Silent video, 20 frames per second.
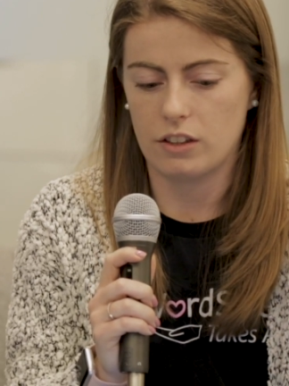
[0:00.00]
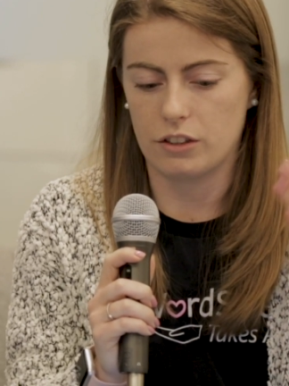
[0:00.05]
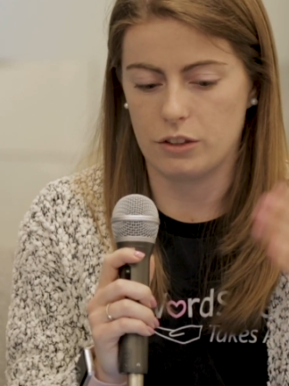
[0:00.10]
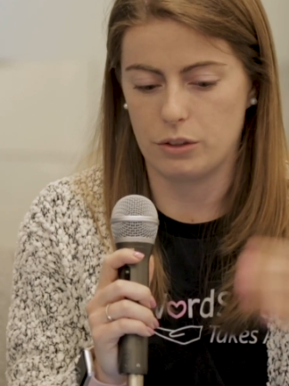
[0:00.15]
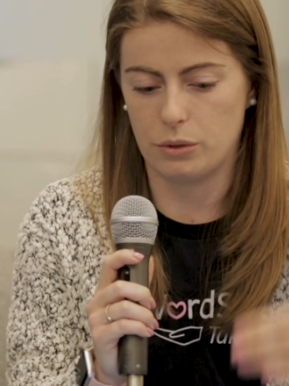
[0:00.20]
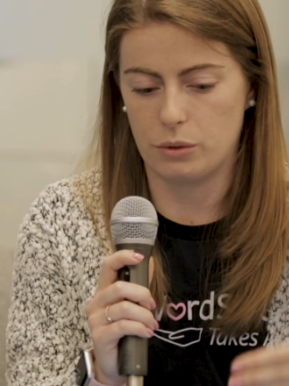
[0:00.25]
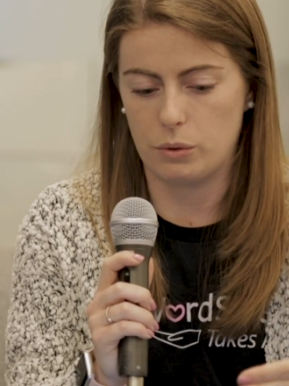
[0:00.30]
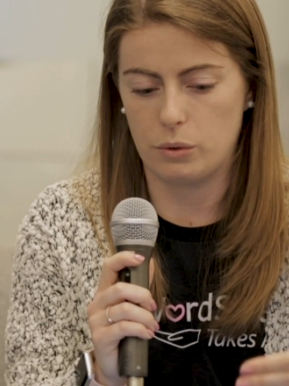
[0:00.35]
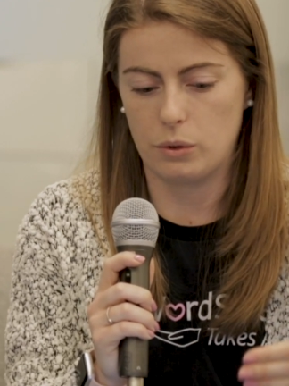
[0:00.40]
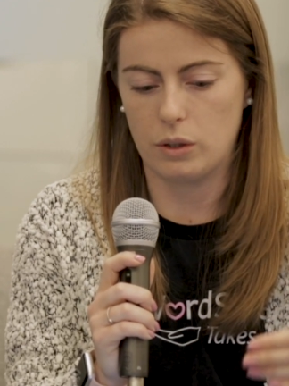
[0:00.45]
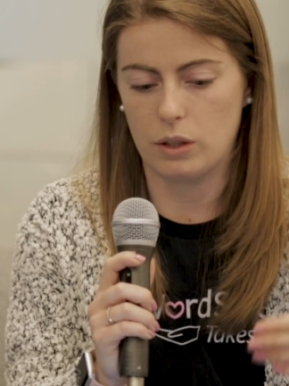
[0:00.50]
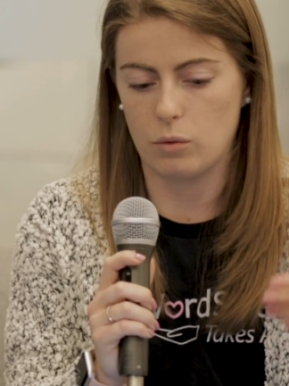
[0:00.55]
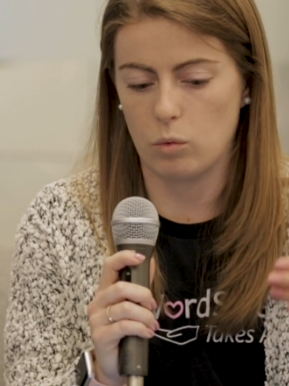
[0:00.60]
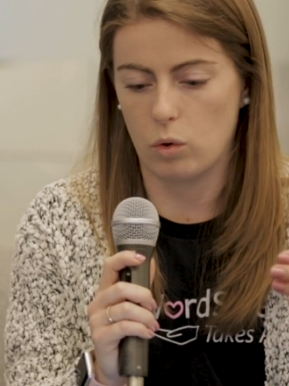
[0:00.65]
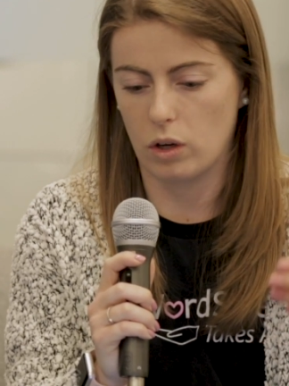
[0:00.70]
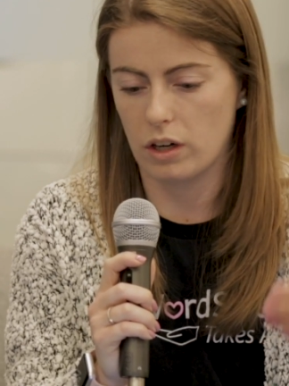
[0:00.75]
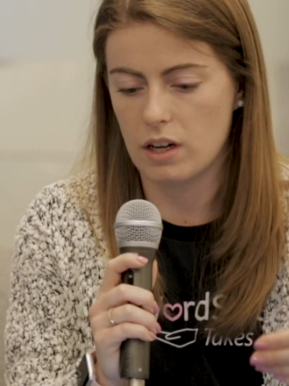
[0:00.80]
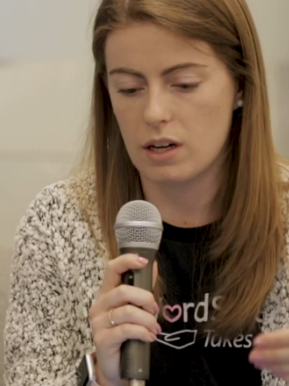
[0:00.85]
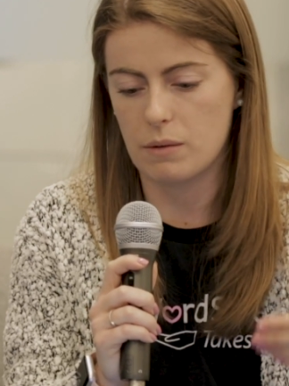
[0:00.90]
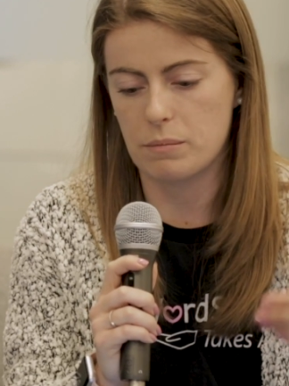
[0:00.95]
you
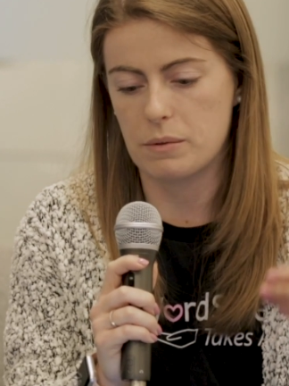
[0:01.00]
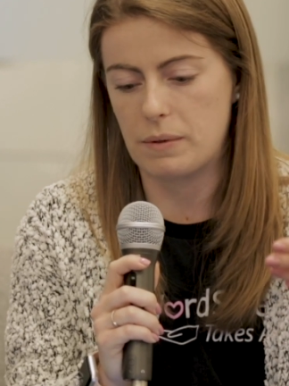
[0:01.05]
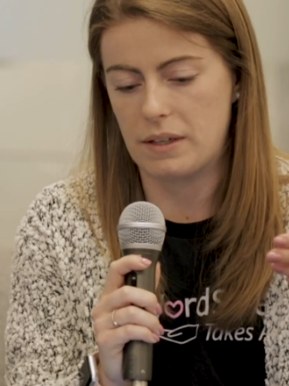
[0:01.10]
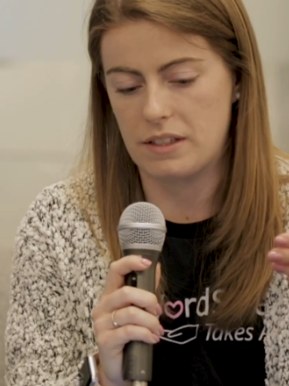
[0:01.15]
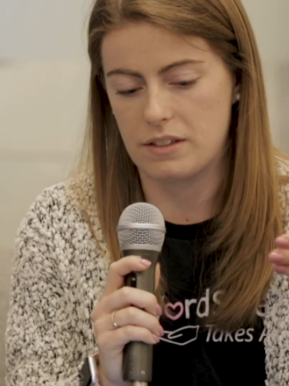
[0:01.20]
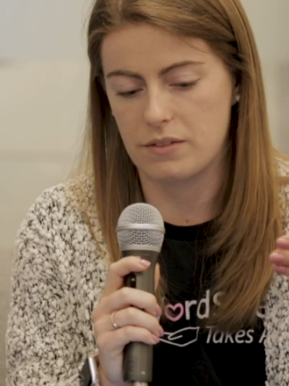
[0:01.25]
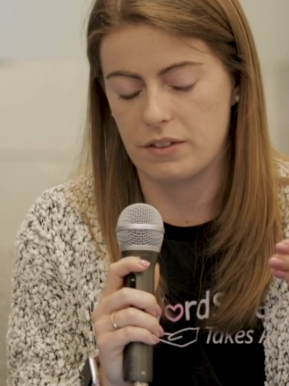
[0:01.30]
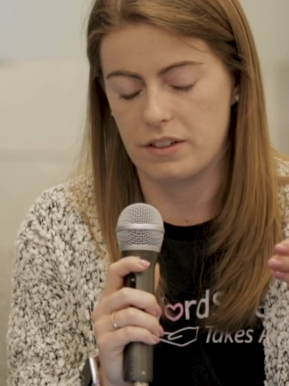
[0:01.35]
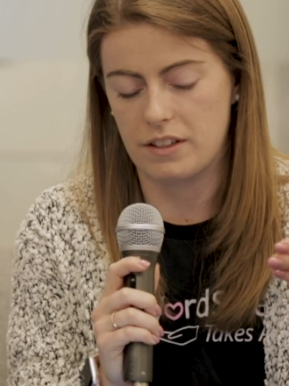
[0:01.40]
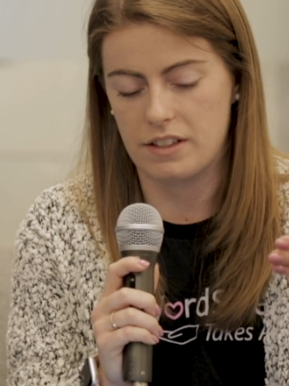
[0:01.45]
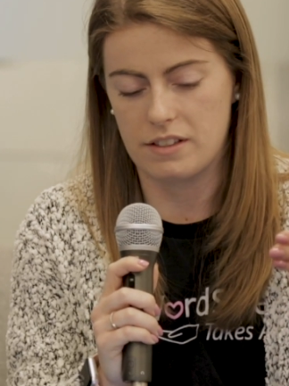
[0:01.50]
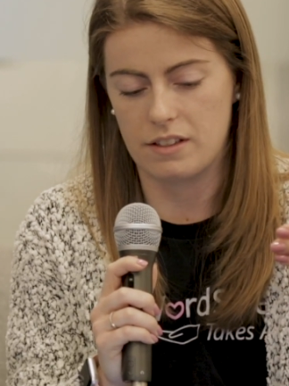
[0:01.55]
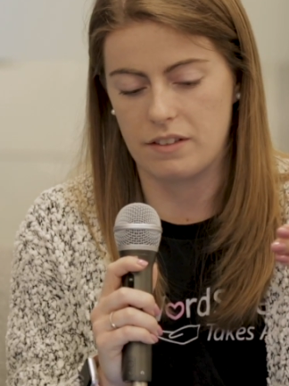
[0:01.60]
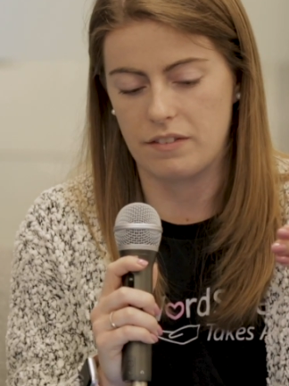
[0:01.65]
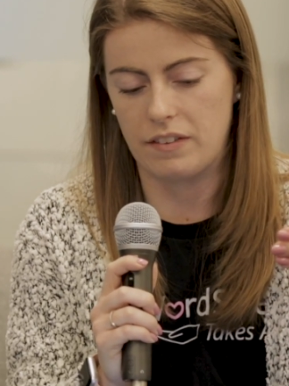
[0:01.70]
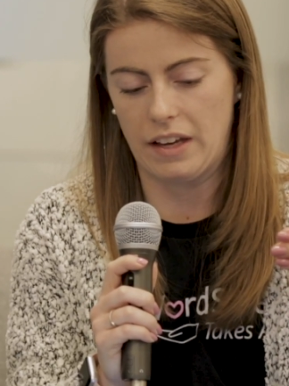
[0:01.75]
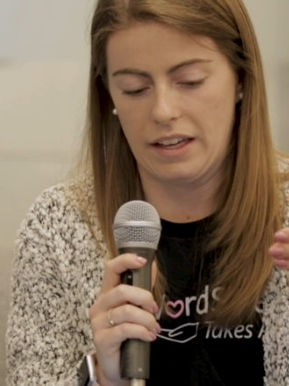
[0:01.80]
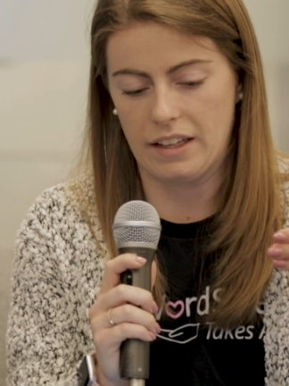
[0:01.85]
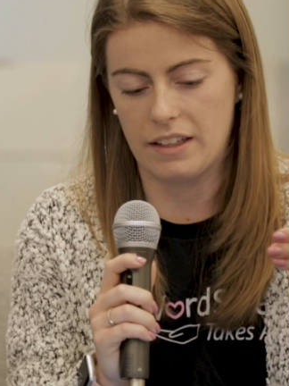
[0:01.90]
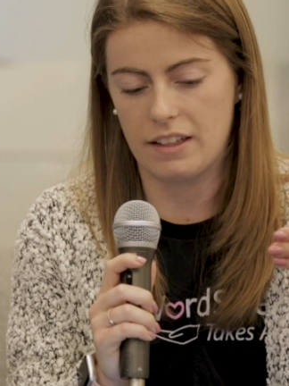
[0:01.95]
want to optimize for this
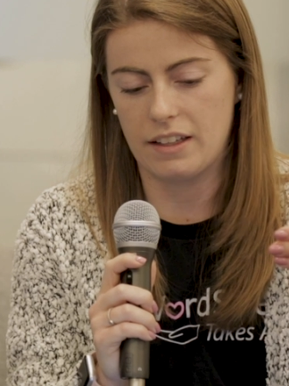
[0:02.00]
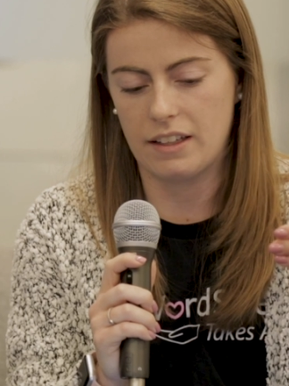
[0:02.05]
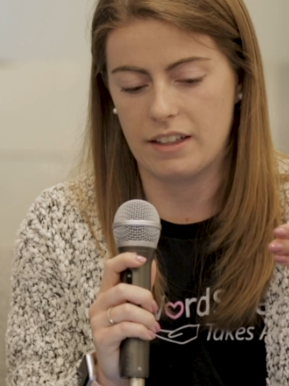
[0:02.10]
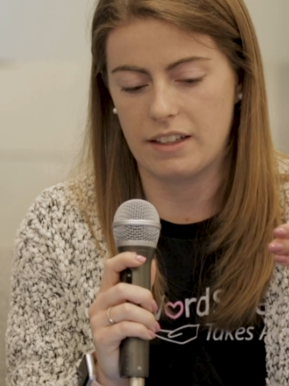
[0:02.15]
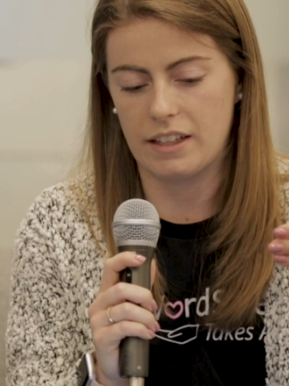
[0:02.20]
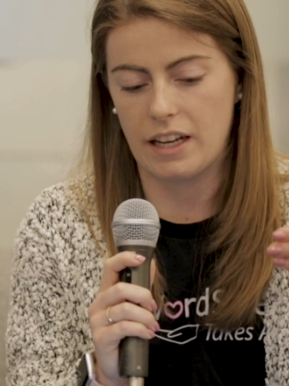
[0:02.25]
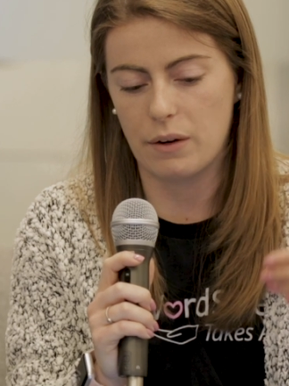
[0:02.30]
event.